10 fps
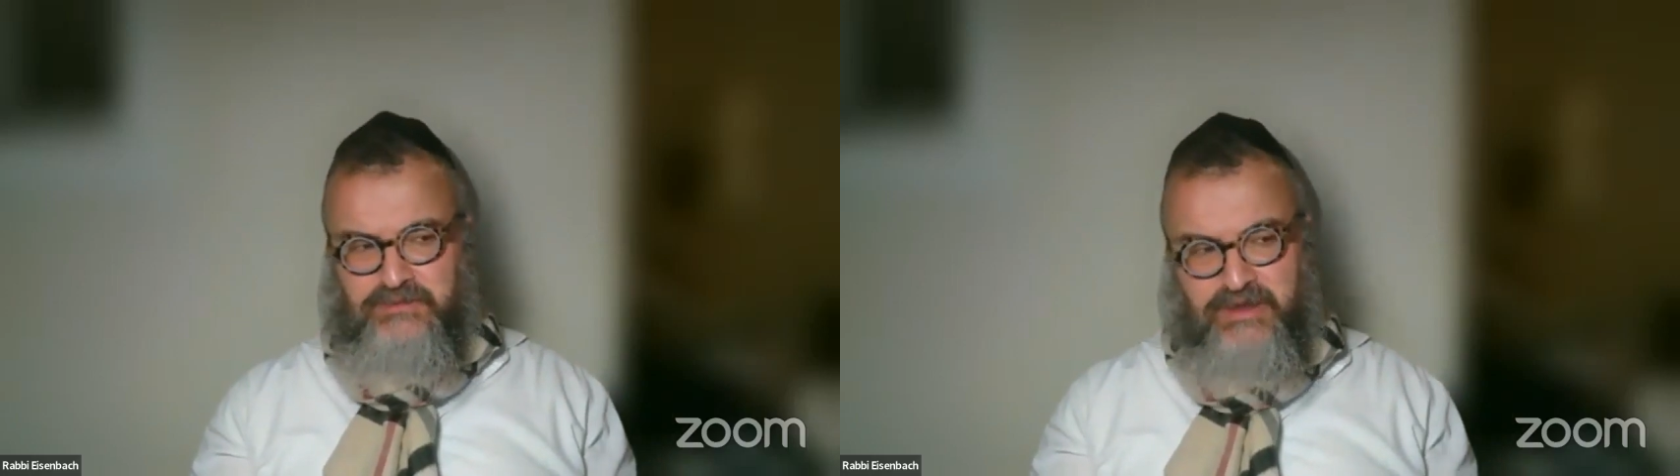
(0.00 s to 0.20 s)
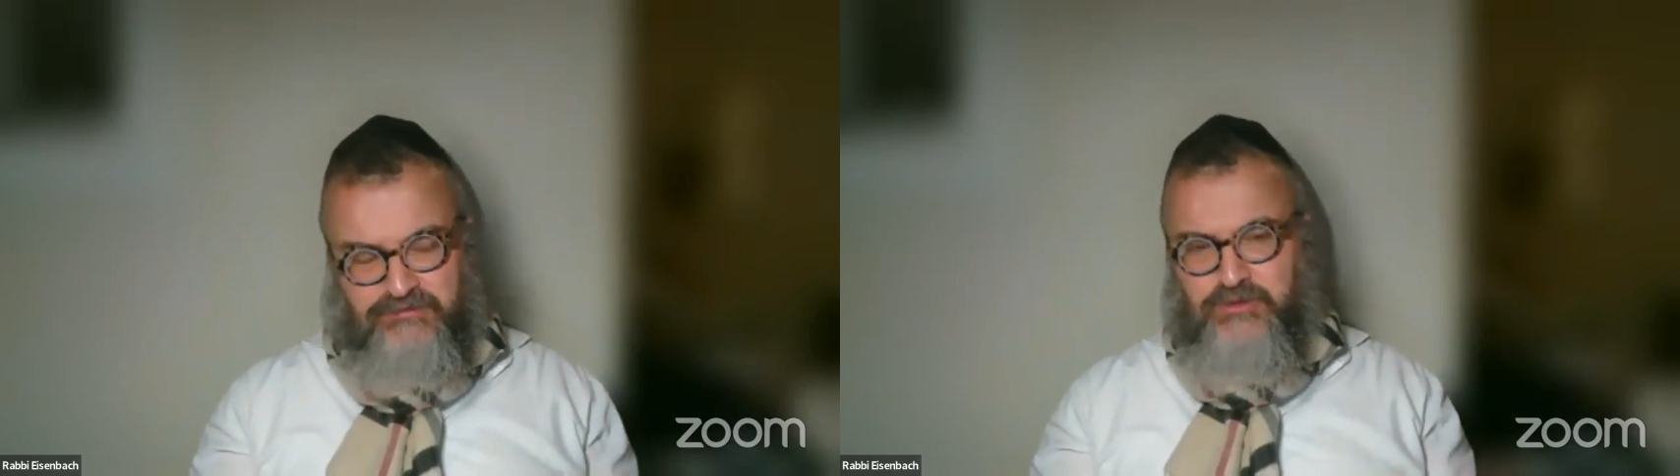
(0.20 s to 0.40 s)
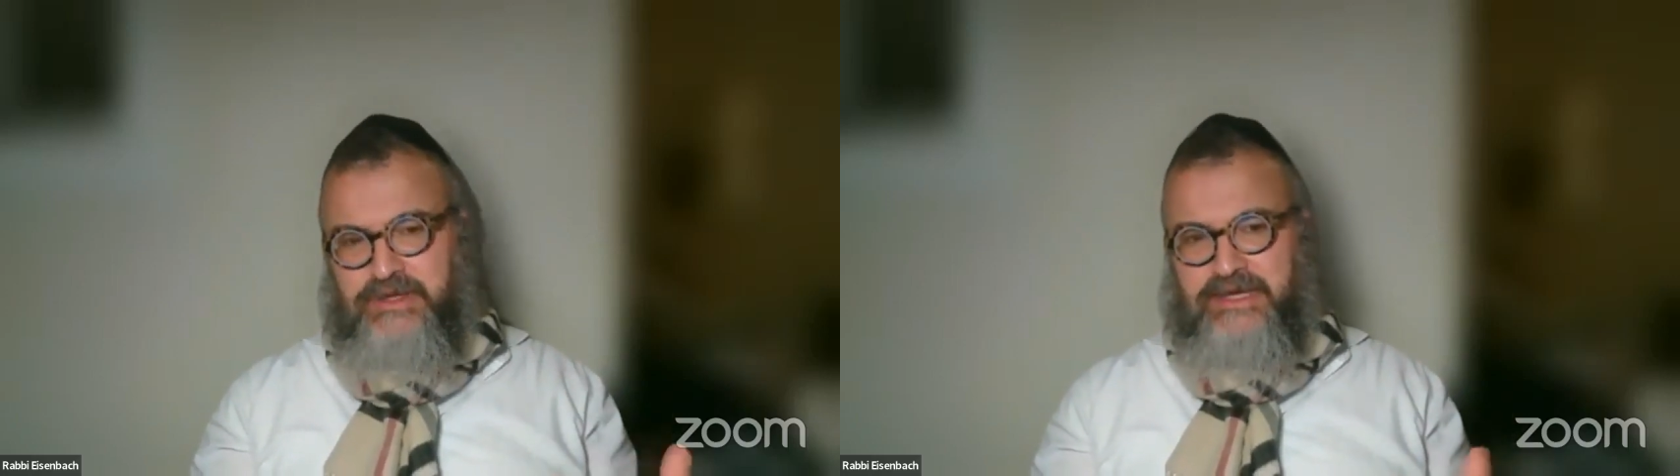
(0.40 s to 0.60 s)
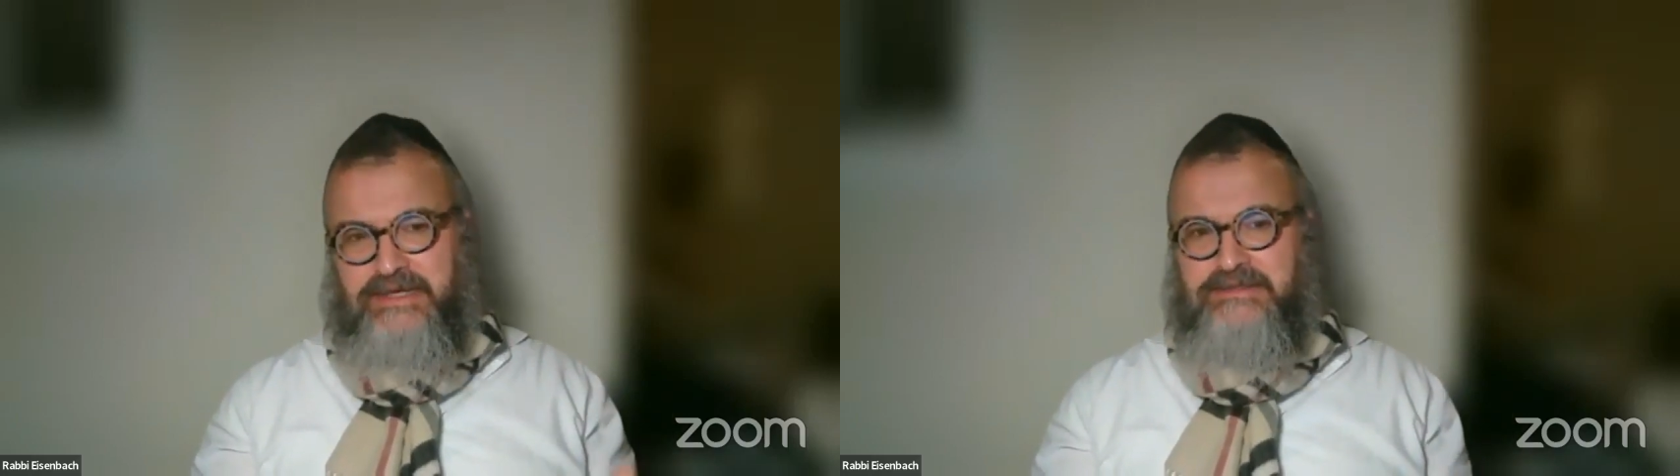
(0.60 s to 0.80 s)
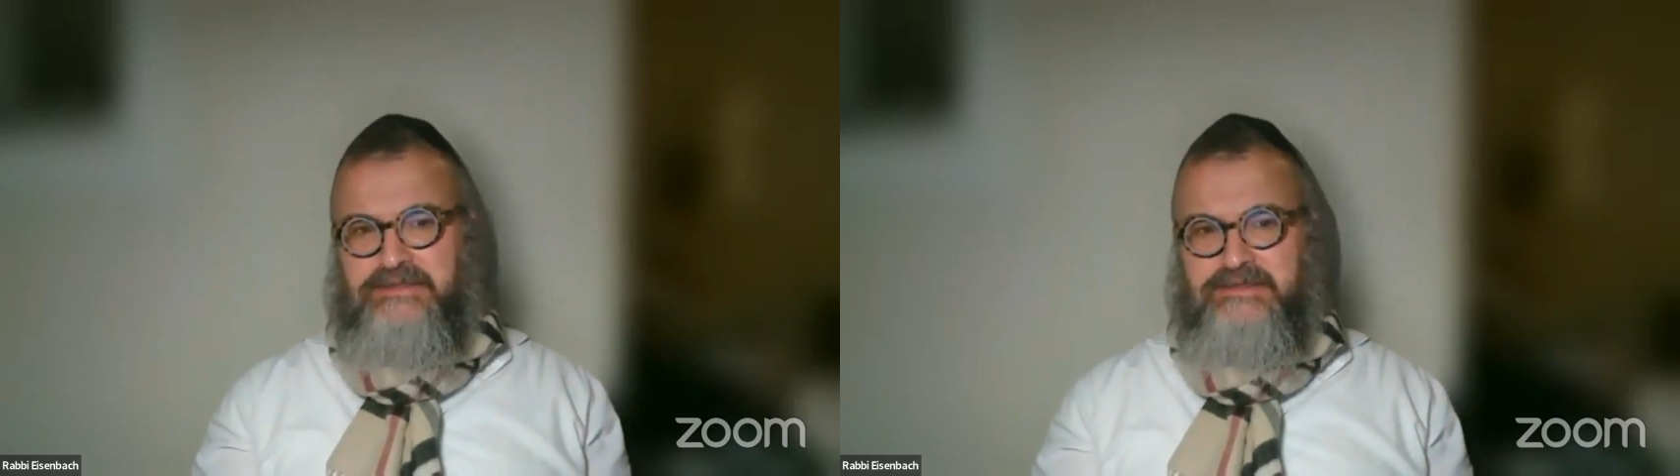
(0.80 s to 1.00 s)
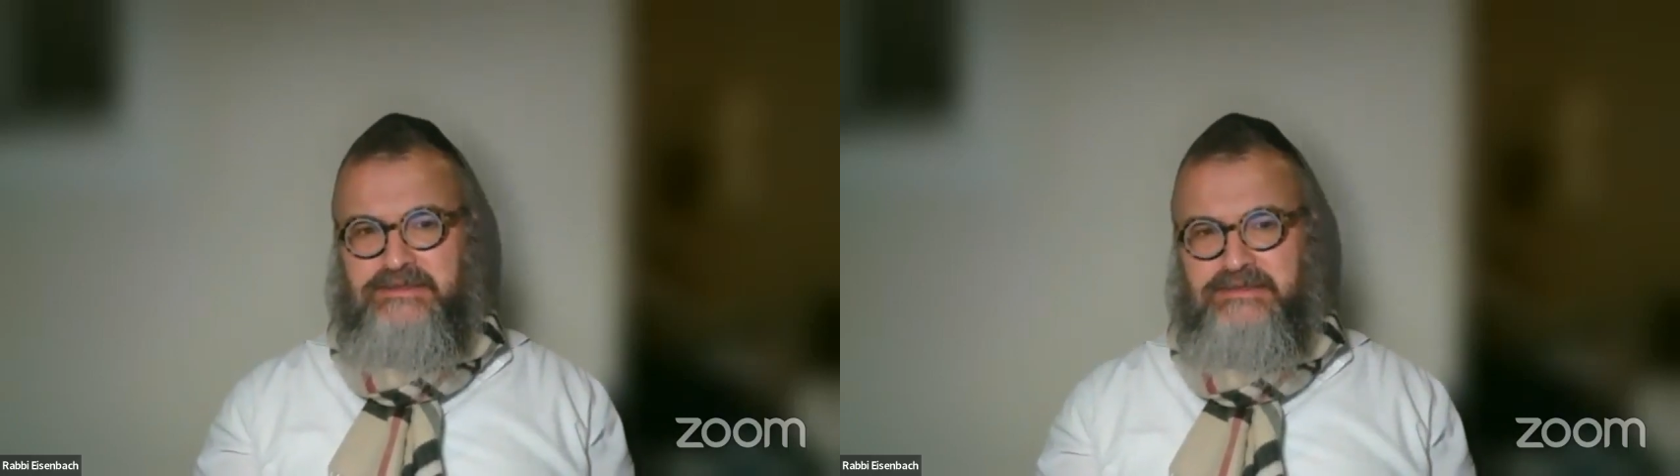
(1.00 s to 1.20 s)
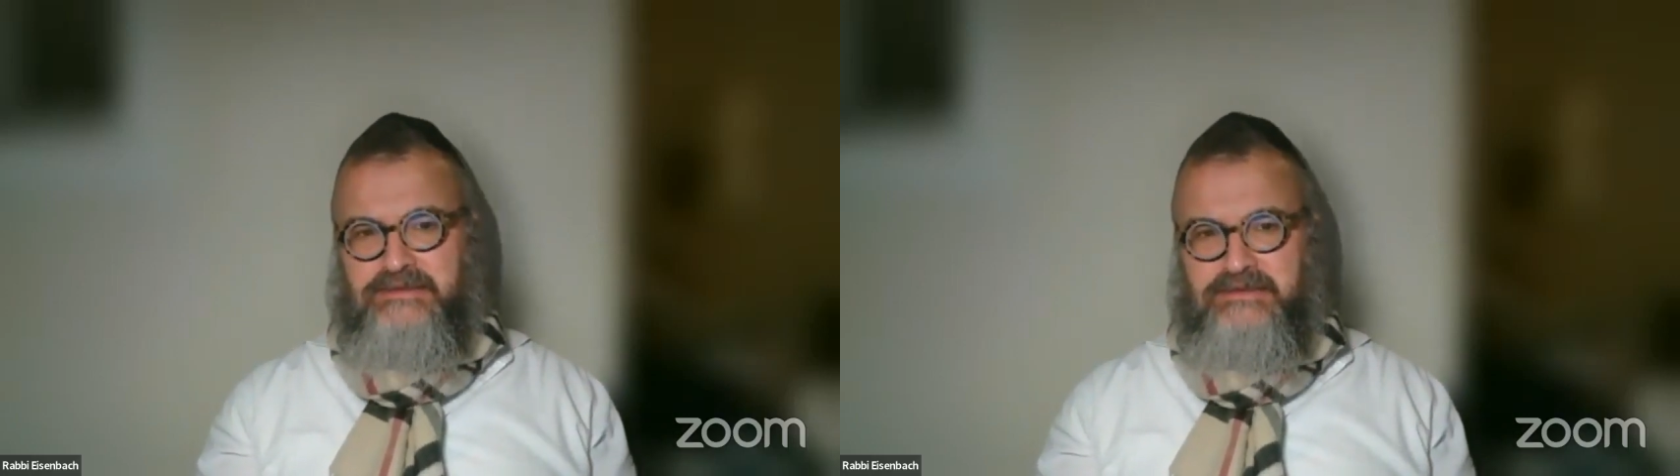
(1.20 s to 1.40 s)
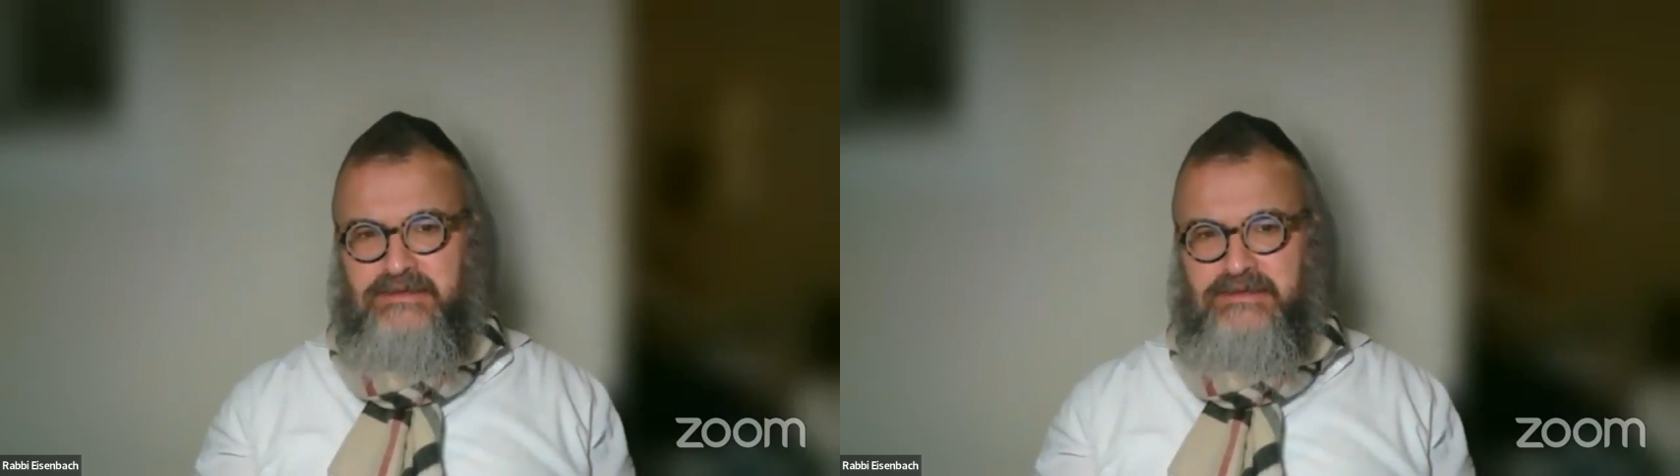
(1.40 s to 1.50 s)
We have 2 kids,